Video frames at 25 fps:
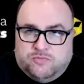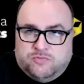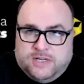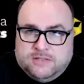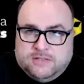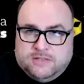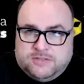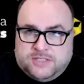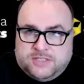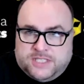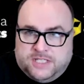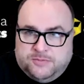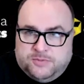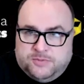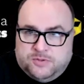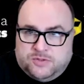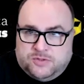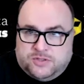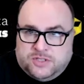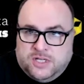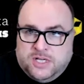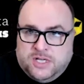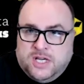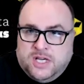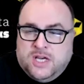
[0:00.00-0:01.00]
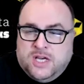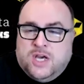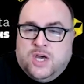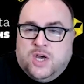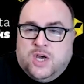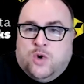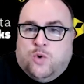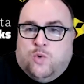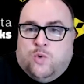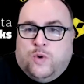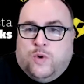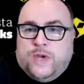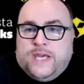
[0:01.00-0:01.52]
Roundtables,
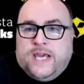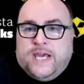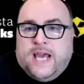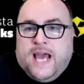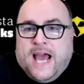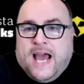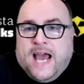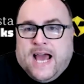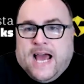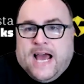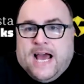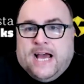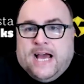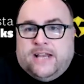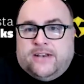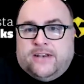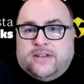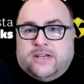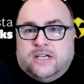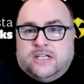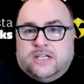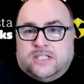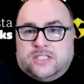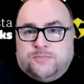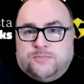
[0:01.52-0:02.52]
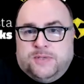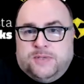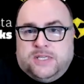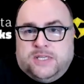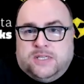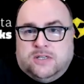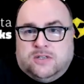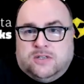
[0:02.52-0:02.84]
we had a speaker